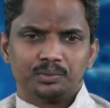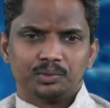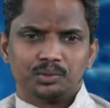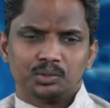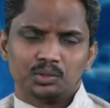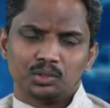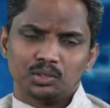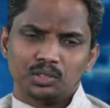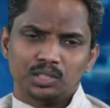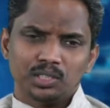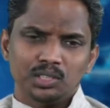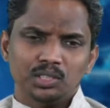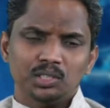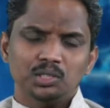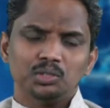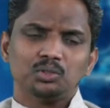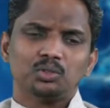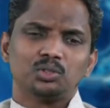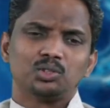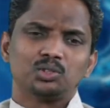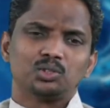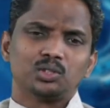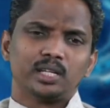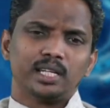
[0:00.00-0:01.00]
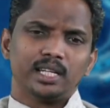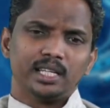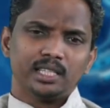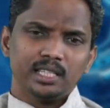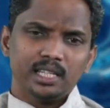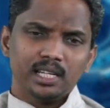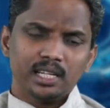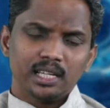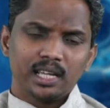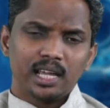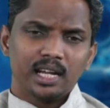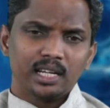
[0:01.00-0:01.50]
So this is also
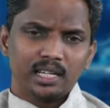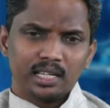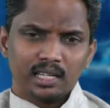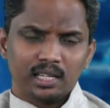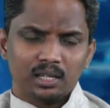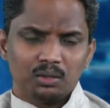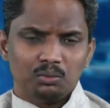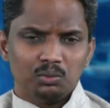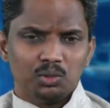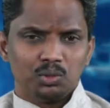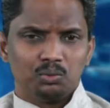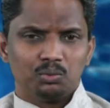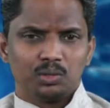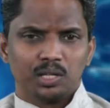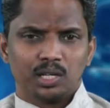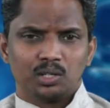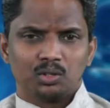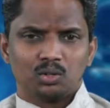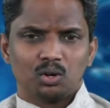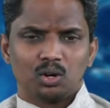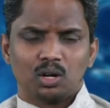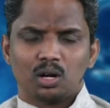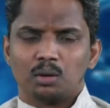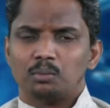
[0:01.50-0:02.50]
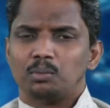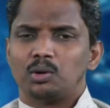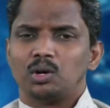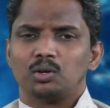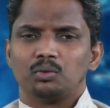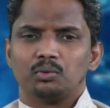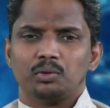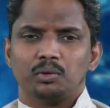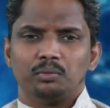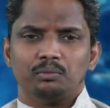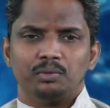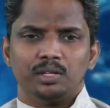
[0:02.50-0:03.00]
another category which we can talk
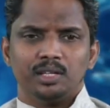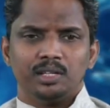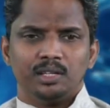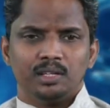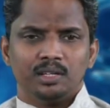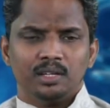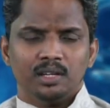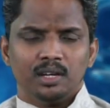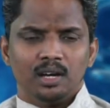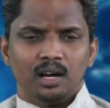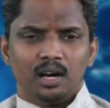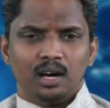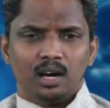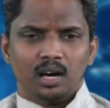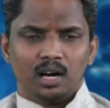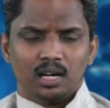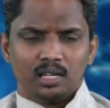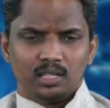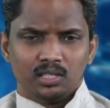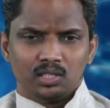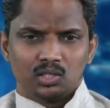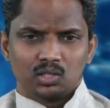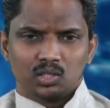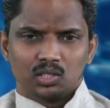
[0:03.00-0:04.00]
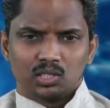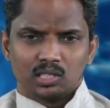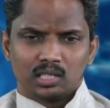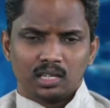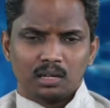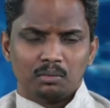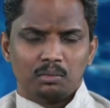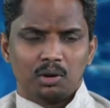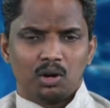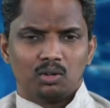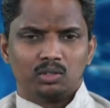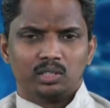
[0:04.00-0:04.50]
about when we are discussing
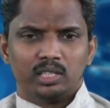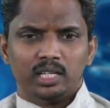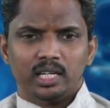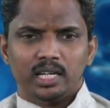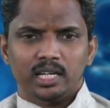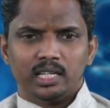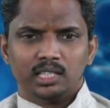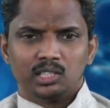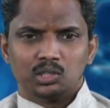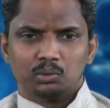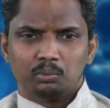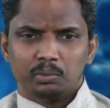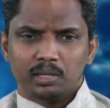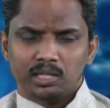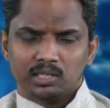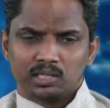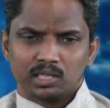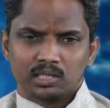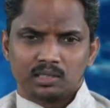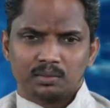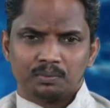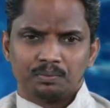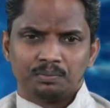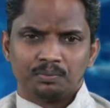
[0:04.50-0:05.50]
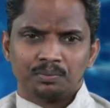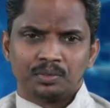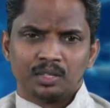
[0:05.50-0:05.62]
about the learning spaces.